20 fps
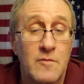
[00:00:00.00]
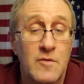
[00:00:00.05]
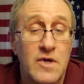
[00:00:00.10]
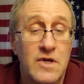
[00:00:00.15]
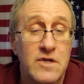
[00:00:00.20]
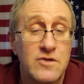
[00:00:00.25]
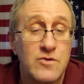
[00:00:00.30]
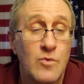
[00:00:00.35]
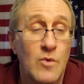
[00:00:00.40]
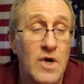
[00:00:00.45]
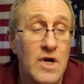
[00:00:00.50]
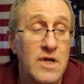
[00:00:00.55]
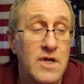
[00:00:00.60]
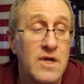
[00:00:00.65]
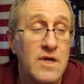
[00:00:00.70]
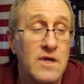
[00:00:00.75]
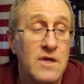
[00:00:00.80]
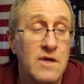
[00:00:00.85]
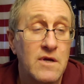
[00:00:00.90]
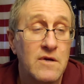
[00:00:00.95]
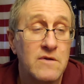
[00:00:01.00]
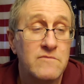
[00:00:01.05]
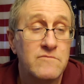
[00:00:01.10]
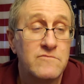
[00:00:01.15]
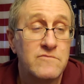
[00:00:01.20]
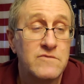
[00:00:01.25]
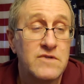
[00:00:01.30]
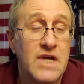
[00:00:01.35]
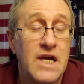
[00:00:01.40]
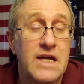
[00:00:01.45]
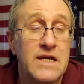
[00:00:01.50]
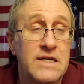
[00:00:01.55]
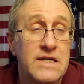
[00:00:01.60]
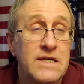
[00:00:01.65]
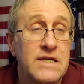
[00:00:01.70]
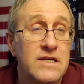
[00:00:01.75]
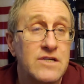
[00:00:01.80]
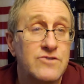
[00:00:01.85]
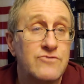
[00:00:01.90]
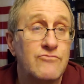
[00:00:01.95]
It's what
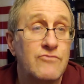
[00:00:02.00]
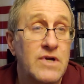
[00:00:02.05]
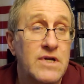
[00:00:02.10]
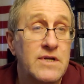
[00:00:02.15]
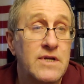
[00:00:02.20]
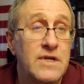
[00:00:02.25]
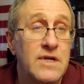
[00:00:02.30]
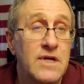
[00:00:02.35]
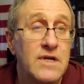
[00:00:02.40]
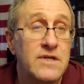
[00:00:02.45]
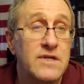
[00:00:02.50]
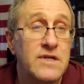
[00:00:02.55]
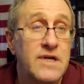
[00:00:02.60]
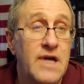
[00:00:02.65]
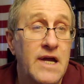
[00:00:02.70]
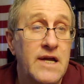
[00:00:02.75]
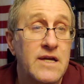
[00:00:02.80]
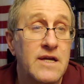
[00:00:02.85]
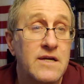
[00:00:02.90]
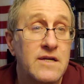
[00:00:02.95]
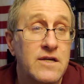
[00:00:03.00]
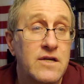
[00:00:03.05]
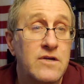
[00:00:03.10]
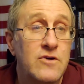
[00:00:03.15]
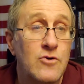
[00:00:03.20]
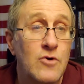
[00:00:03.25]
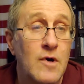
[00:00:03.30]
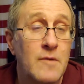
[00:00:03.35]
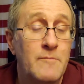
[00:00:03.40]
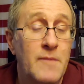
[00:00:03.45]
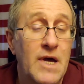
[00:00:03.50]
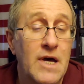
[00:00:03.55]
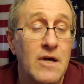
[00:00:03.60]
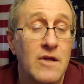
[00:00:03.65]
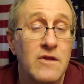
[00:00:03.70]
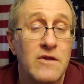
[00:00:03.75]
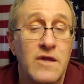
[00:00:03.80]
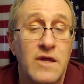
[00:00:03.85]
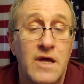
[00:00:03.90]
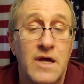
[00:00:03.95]
KDE is written in
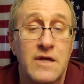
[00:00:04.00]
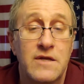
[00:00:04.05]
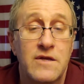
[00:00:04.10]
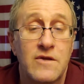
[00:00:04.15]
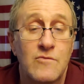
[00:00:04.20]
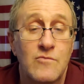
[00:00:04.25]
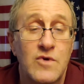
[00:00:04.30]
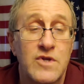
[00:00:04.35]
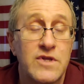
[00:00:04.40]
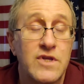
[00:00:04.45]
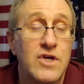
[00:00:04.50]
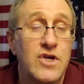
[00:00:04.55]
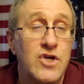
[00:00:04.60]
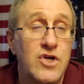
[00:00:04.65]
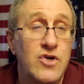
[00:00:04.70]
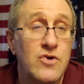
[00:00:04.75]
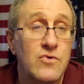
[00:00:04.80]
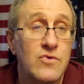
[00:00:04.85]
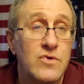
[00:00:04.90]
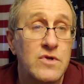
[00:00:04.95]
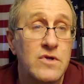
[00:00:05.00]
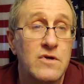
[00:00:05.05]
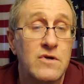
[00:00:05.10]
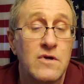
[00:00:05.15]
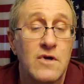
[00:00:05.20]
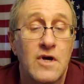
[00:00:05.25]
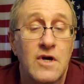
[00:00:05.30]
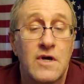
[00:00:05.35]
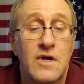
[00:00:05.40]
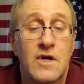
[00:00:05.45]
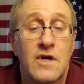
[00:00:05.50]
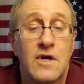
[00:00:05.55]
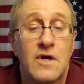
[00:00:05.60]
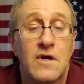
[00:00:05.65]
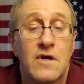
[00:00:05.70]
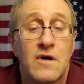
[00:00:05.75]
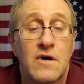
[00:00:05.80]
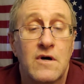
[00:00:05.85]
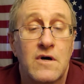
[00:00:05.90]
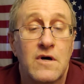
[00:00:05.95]
QML and with the Qt
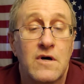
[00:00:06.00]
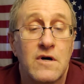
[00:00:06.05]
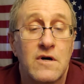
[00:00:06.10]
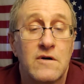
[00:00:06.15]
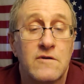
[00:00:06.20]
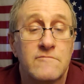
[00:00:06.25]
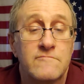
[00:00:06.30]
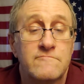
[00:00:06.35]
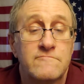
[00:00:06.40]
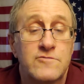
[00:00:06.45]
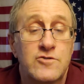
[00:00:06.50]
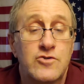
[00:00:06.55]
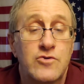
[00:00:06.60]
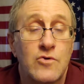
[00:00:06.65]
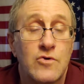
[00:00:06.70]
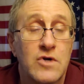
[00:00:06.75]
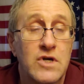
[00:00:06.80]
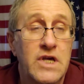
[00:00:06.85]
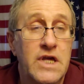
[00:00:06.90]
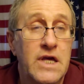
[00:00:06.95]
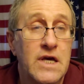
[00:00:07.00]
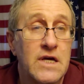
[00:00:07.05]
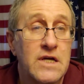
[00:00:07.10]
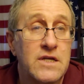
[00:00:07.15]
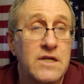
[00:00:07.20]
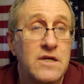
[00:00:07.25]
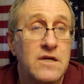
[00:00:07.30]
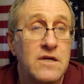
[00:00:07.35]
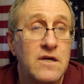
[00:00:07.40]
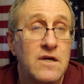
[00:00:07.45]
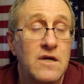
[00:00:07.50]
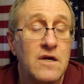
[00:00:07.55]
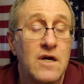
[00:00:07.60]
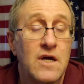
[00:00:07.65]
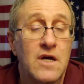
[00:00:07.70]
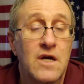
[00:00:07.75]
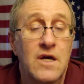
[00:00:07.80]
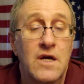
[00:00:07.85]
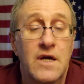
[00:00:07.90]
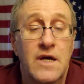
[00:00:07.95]
toolkit,
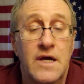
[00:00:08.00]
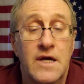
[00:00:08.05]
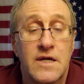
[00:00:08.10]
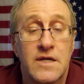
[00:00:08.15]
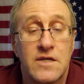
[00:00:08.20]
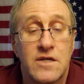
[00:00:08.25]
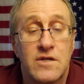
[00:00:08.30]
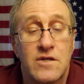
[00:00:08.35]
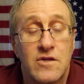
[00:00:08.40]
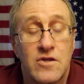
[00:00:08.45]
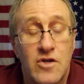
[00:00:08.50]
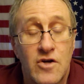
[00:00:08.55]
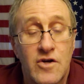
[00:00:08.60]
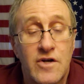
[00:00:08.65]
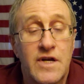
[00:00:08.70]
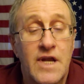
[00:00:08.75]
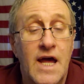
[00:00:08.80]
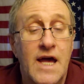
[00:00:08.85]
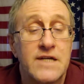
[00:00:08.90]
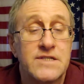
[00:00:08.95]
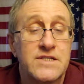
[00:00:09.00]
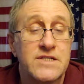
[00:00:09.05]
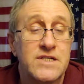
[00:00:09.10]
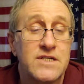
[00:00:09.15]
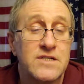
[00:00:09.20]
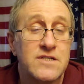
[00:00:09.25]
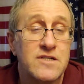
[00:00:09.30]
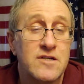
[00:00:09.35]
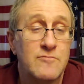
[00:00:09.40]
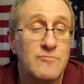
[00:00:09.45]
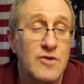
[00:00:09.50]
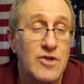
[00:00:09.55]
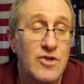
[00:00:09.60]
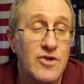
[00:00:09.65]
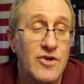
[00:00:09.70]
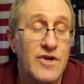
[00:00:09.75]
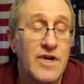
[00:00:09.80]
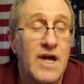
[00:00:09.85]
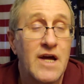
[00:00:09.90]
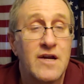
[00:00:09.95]
and learn that system and
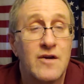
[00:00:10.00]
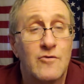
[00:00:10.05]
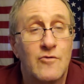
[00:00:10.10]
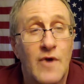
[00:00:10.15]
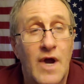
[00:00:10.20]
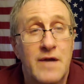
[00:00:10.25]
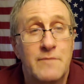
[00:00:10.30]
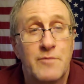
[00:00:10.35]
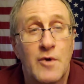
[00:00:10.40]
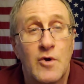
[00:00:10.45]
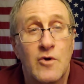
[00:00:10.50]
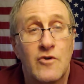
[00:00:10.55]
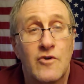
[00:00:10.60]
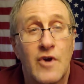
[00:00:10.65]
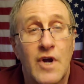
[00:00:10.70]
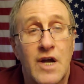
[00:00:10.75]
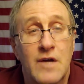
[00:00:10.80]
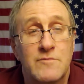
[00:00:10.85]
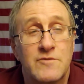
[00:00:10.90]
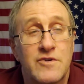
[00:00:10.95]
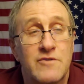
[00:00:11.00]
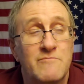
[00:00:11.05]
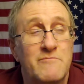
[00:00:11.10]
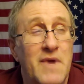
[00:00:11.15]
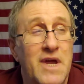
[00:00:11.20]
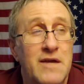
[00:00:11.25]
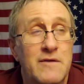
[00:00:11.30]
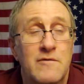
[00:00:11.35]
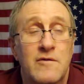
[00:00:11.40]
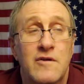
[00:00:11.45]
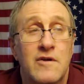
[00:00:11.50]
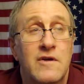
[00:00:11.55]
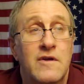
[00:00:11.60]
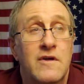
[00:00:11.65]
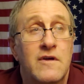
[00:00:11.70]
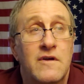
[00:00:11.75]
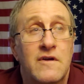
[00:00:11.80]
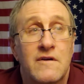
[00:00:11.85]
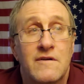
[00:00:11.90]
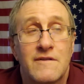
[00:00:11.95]
learn how to write programs and make
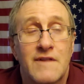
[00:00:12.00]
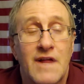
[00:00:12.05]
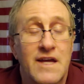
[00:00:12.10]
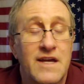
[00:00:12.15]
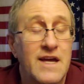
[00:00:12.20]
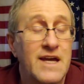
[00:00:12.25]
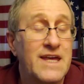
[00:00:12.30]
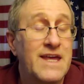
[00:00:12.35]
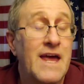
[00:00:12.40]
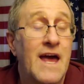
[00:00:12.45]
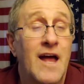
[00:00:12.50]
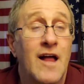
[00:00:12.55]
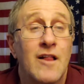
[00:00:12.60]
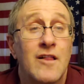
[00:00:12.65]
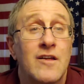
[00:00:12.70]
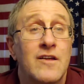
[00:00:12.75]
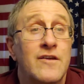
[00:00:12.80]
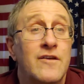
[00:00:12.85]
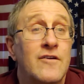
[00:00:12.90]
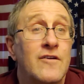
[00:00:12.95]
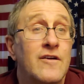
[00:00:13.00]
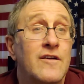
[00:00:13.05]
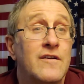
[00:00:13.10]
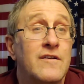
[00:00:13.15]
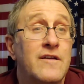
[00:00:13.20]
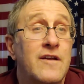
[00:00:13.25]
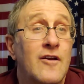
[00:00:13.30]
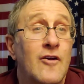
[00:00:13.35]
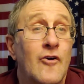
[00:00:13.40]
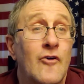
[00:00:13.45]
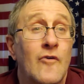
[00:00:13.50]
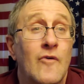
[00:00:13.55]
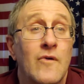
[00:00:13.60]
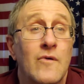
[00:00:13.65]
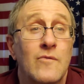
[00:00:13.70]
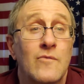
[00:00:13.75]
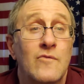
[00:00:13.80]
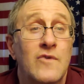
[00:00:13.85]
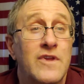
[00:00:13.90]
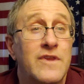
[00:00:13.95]
like a calendar,
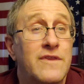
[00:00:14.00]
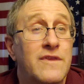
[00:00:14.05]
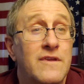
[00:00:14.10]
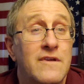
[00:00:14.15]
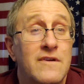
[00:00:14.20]
with